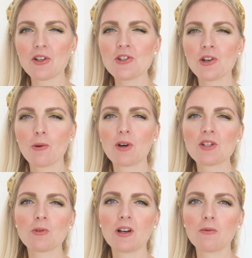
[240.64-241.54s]
not sure
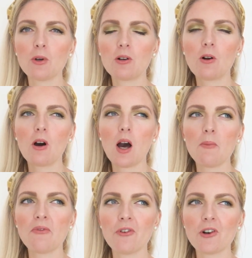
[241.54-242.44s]
which one will go
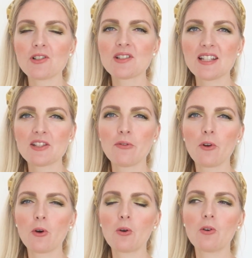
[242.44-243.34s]
up first, this
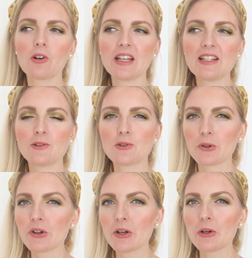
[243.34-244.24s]
vlog or the
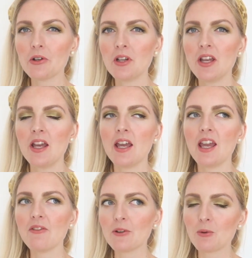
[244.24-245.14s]
tutorial.
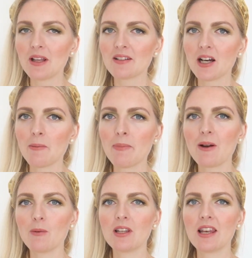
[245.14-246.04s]
If it went up,
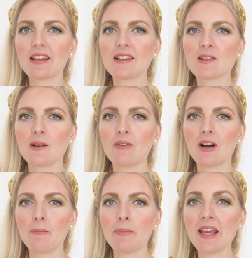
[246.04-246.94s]
I will link it somewhere
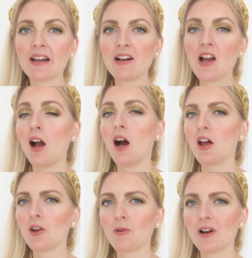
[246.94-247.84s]
up here.
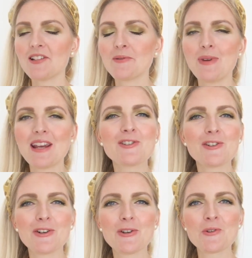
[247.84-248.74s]
Otherwise, make
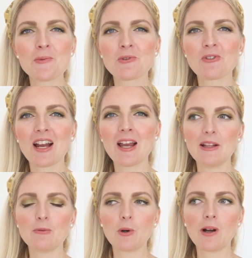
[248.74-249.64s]
sure you subscribe.
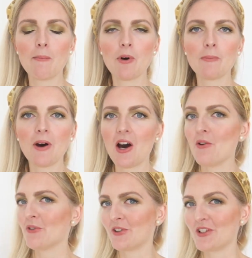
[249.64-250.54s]
It will come up
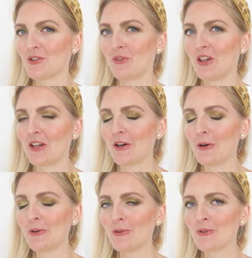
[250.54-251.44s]
after this
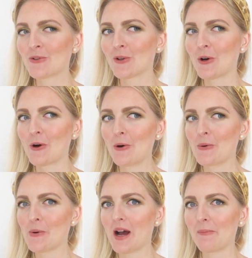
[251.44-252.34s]
video.
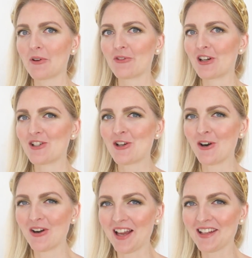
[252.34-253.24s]
So I'm not really
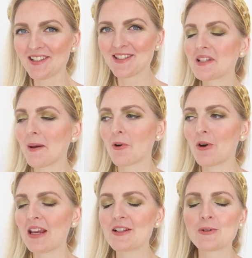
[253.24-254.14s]
sure yet. But I'm
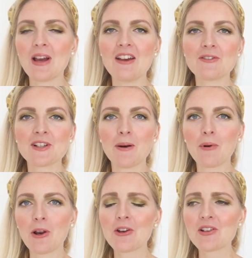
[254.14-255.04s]
going to have some
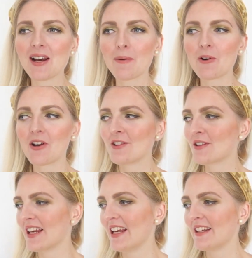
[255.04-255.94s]
lunch. I'm going
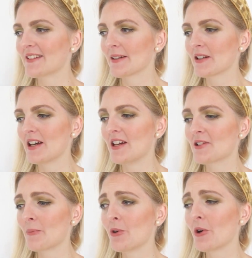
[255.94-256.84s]
to eat
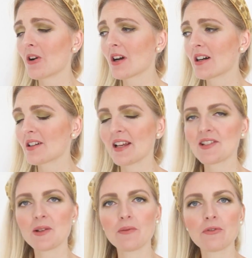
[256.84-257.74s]
some yogurt and
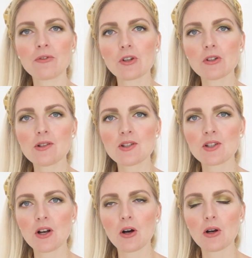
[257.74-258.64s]
some fruit.
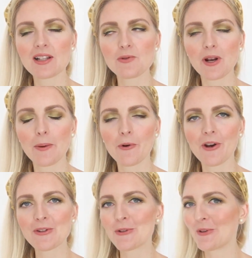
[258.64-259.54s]
So that's what I'm
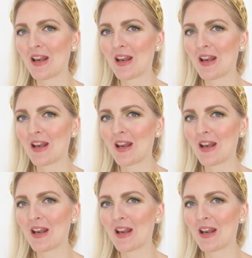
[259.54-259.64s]
going to do